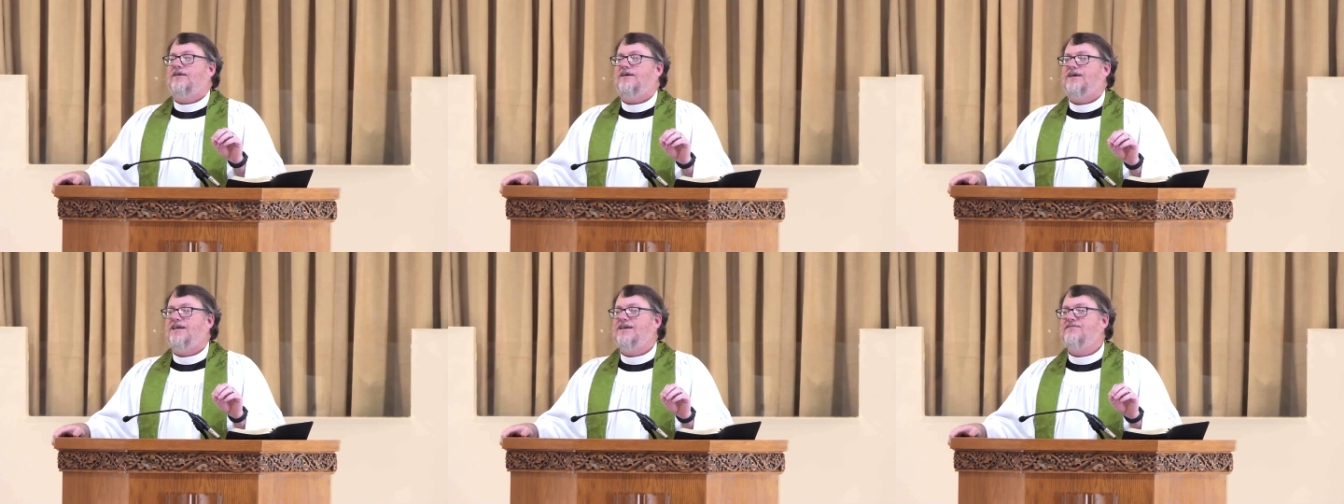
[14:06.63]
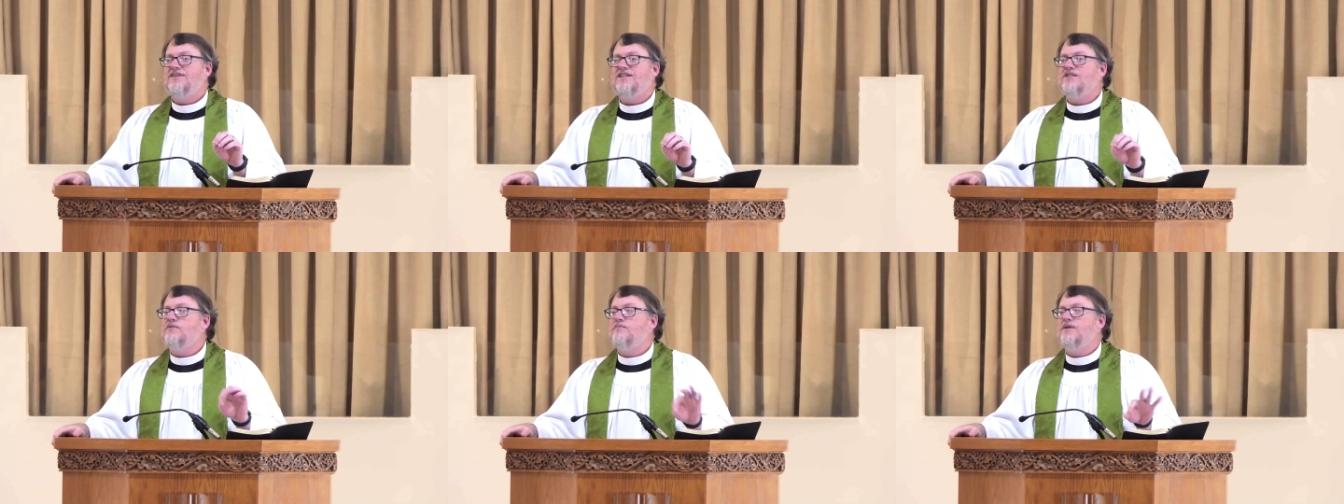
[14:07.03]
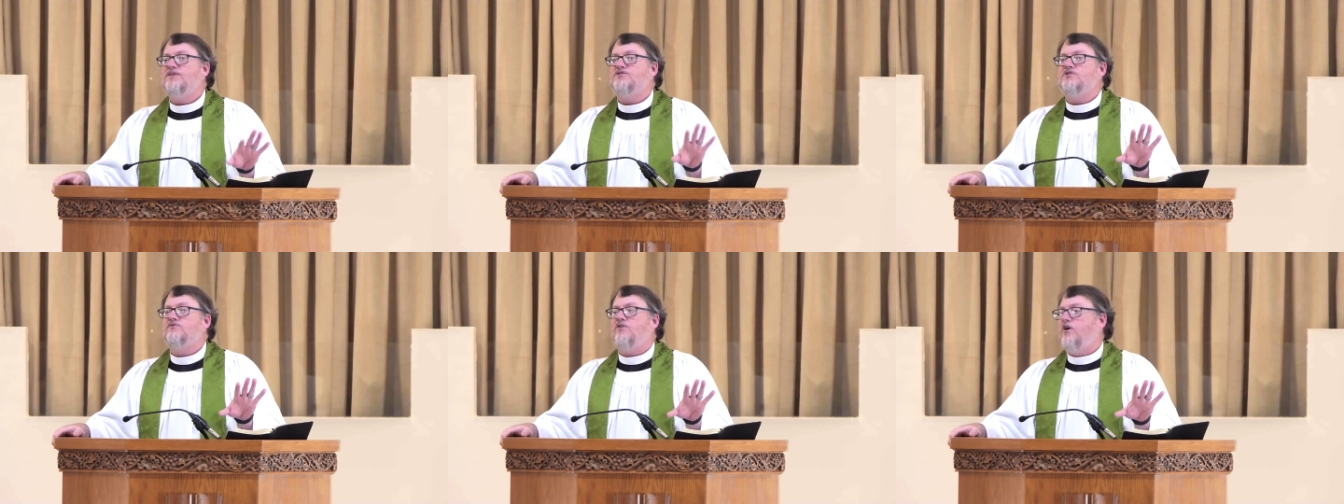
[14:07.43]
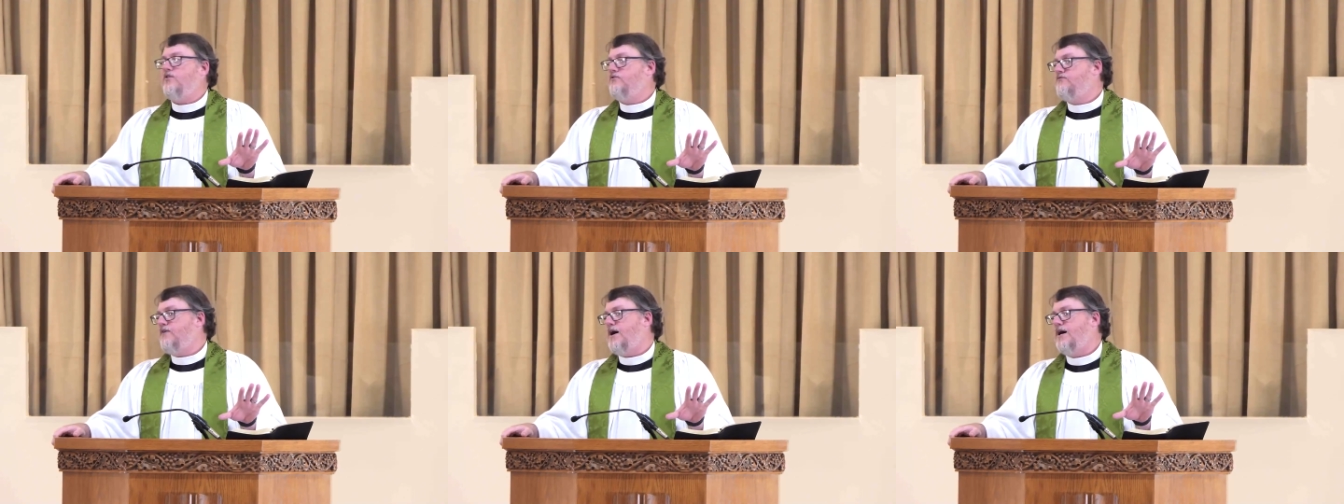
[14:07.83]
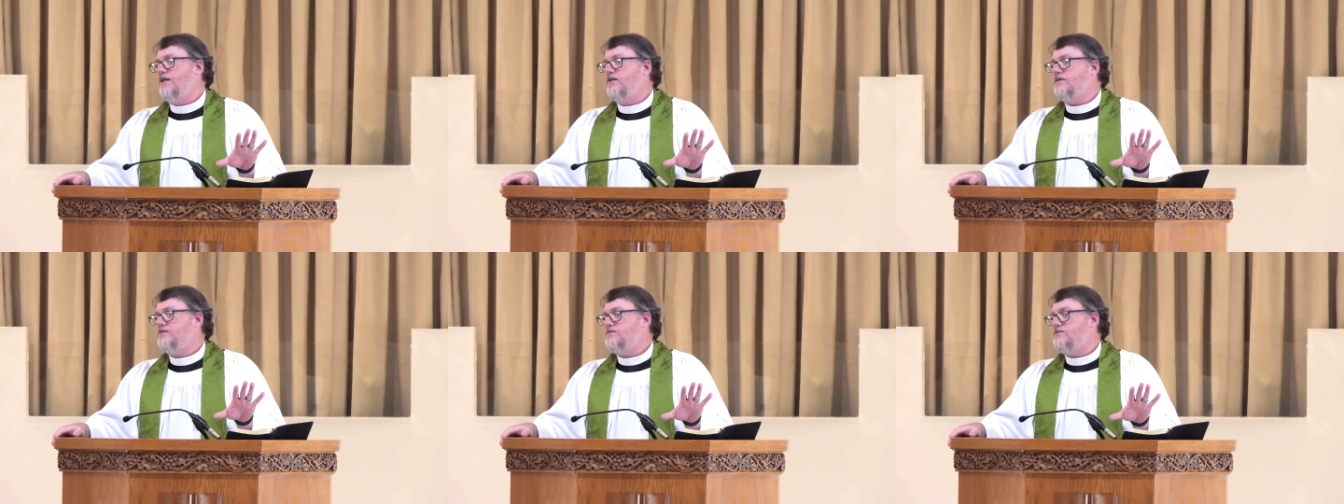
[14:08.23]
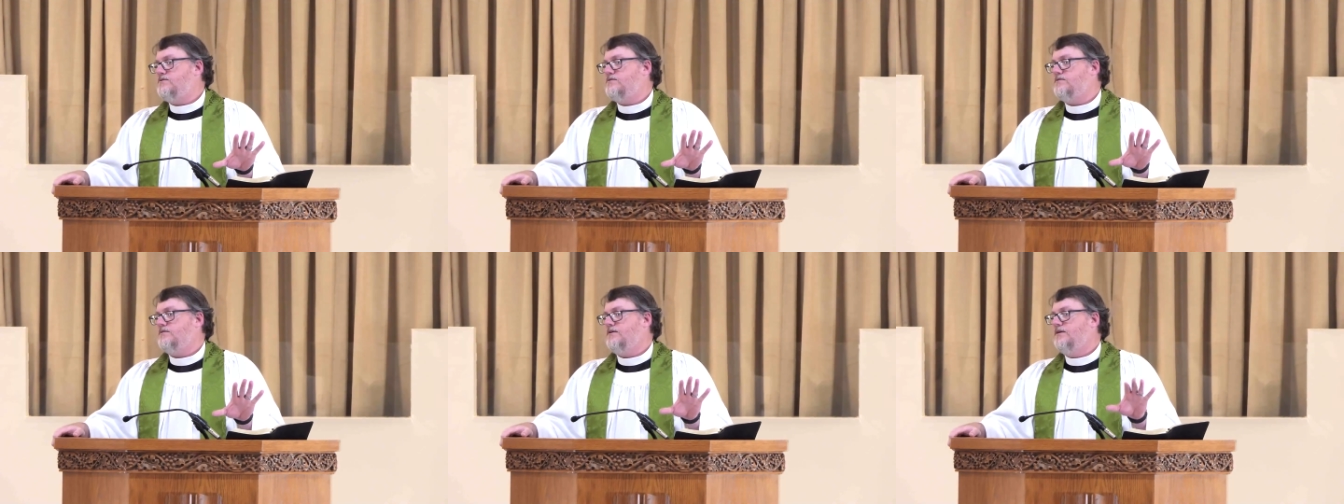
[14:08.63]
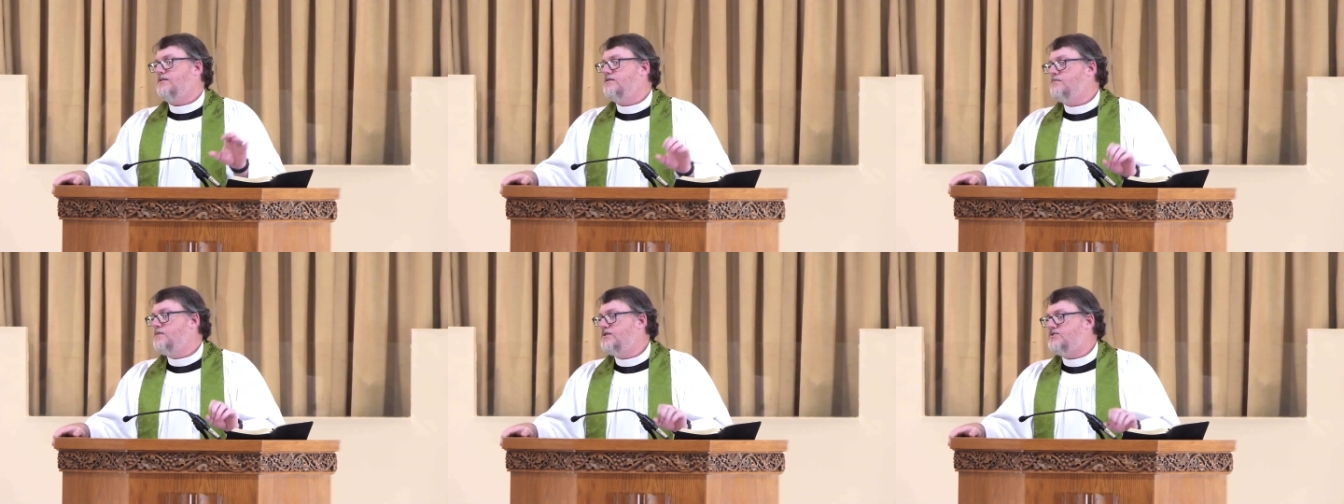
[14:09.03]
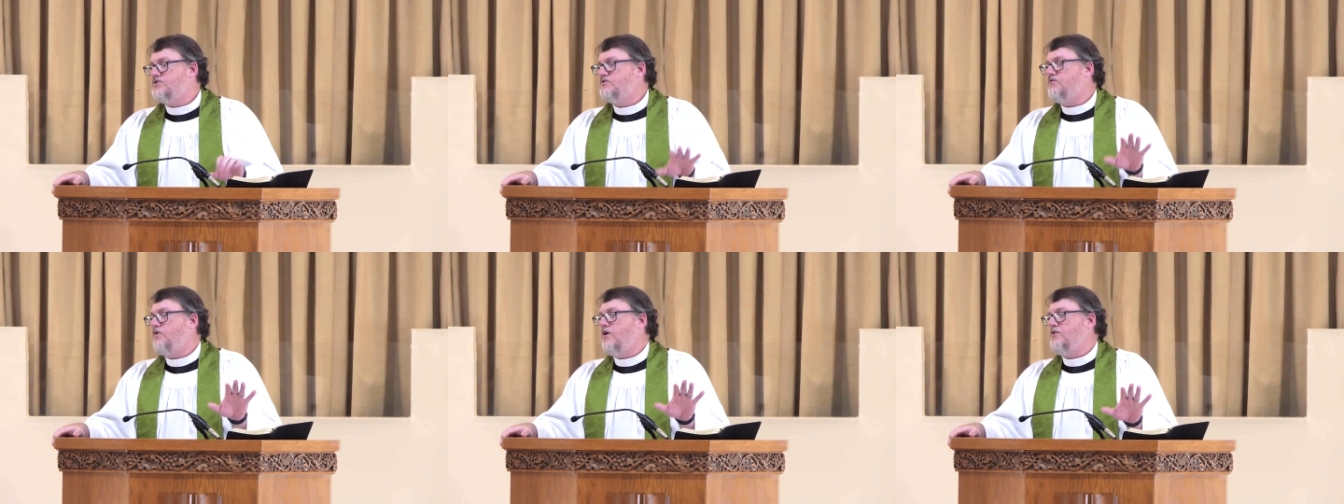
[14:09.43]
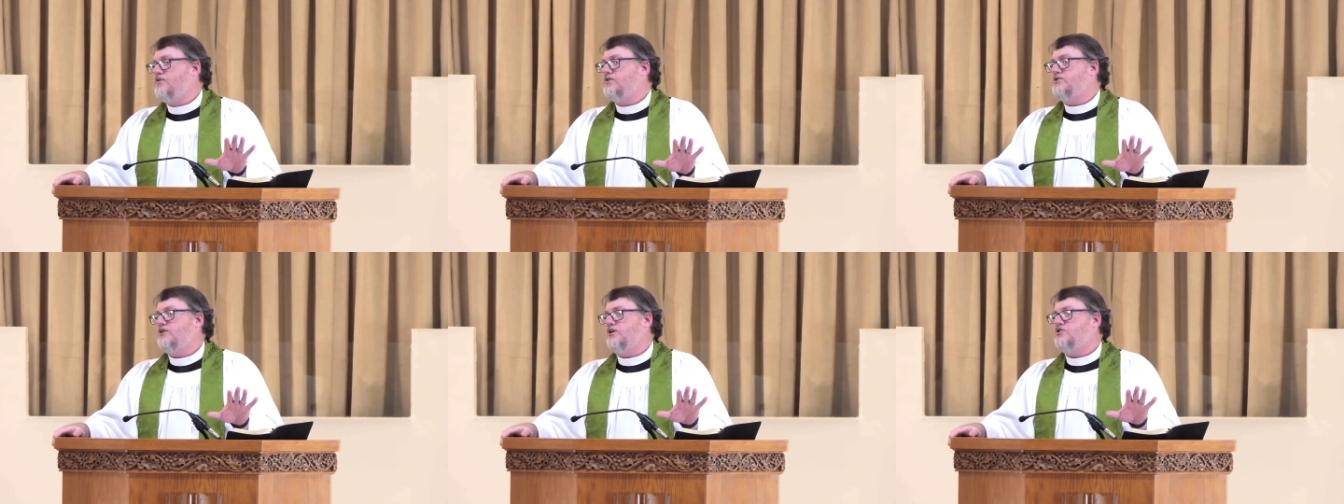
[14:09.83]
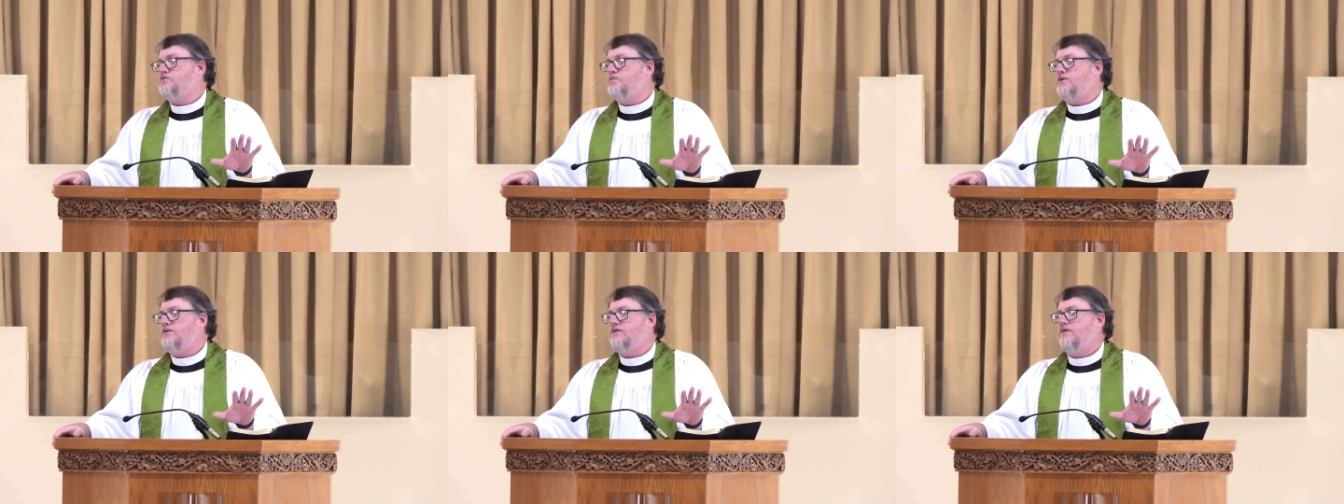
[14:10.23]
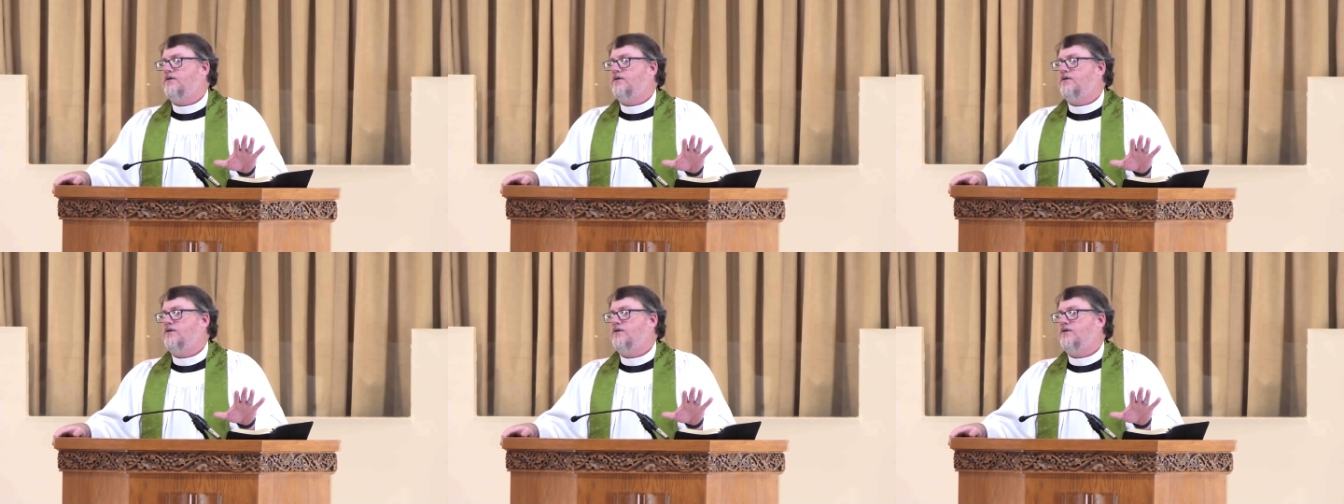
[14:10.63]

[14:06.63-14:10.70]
even in the midst of all the violence, in the midst of all the judgment,